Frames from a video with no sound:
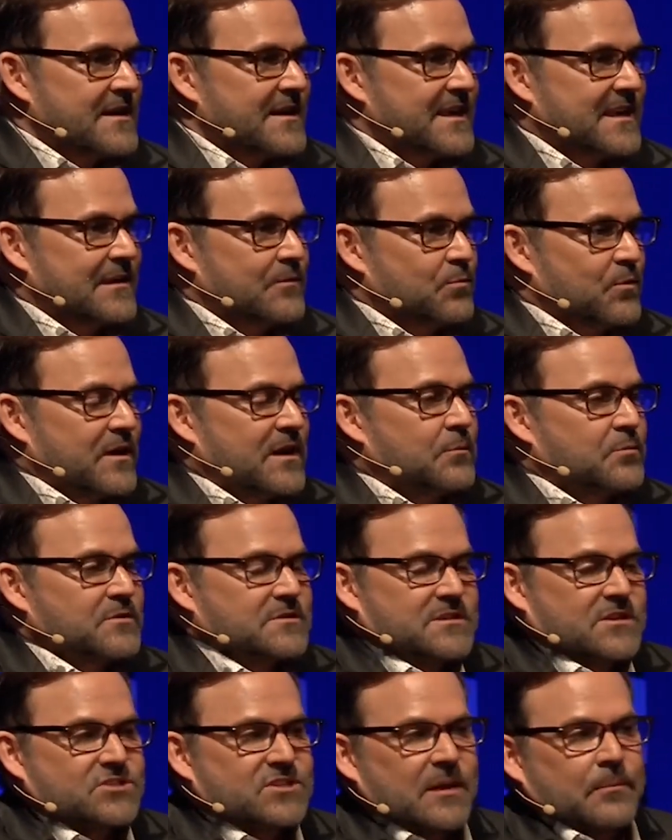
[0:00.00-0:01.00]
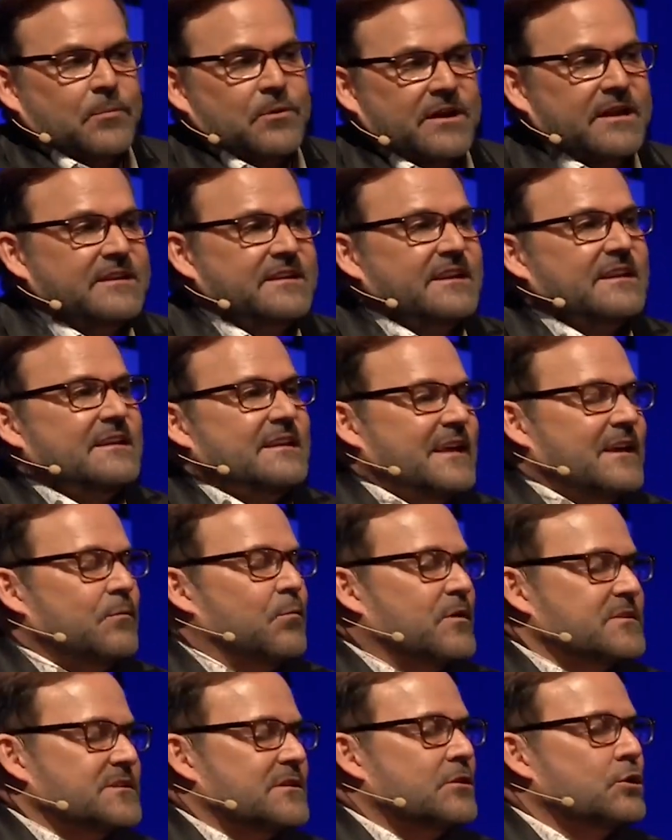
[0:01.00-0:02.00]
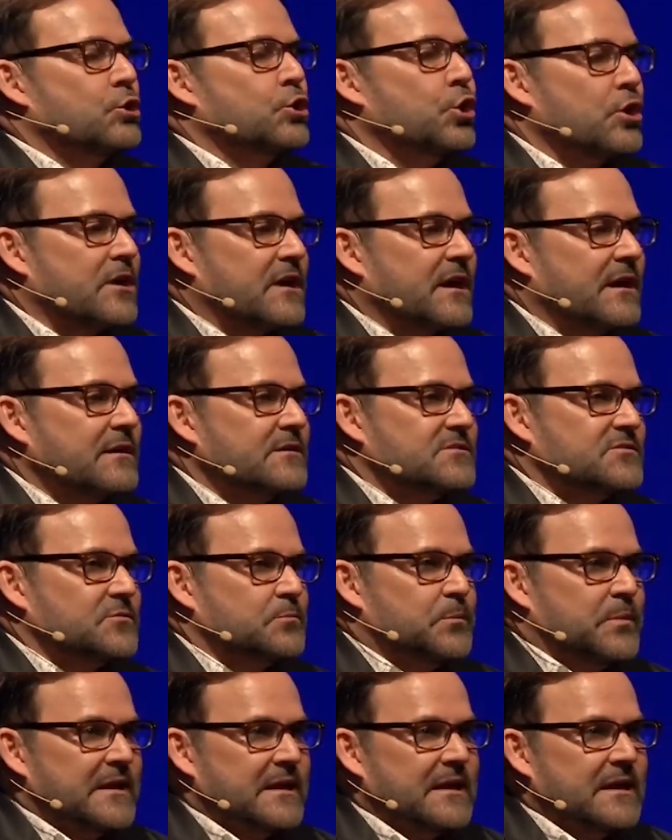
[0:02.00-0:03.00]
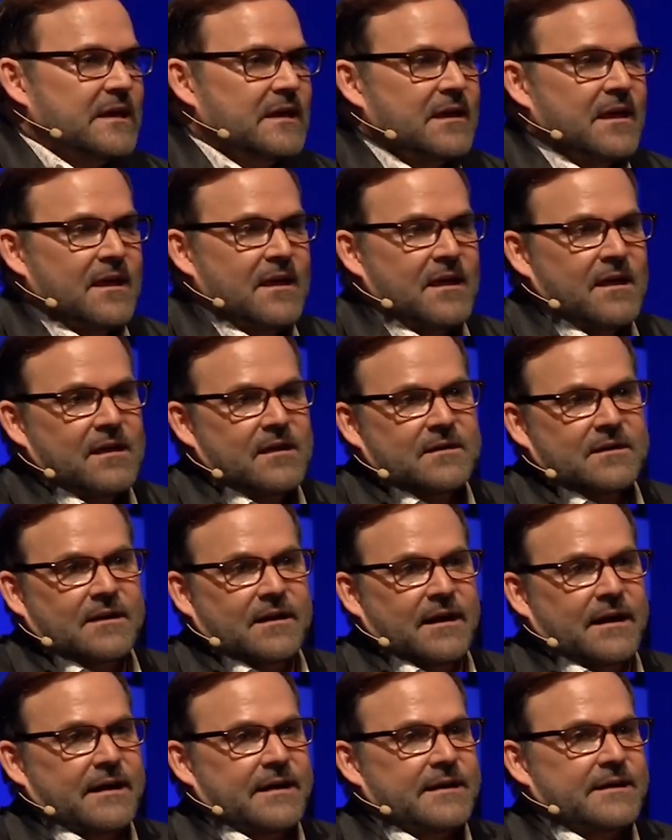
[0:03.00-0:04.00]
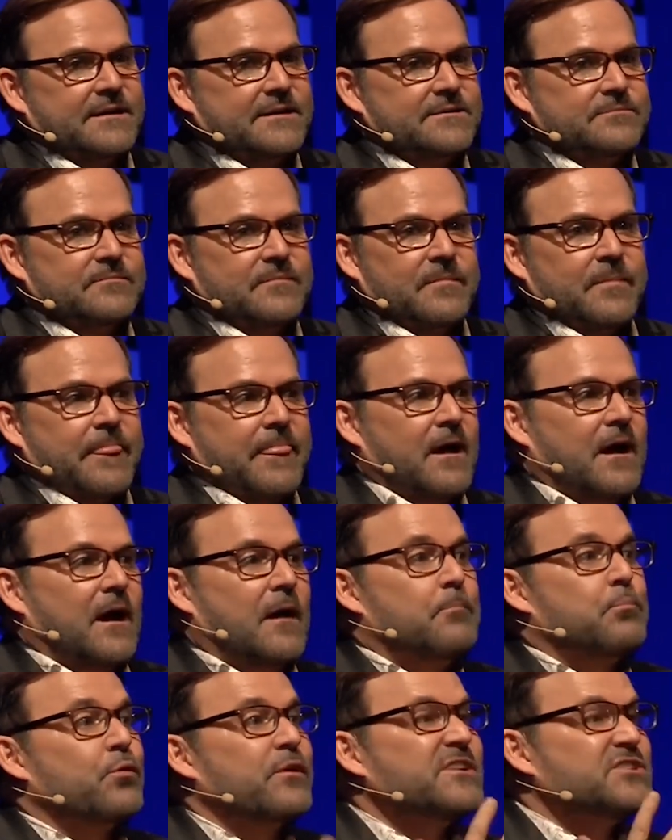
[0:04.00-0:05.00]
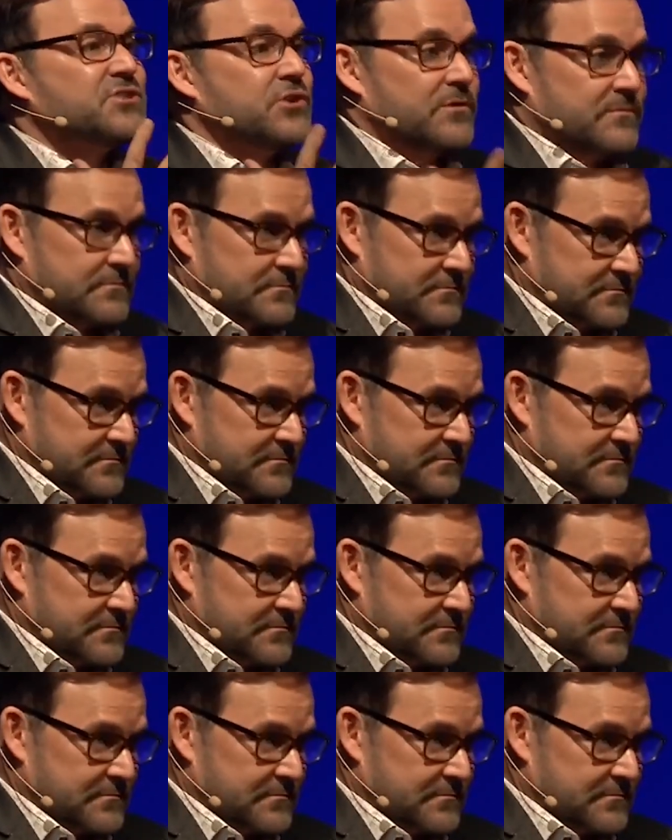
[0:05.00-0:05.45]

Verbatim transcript: He, he was a shepherd, he, did, he wasn't looking to be uh, a preacher,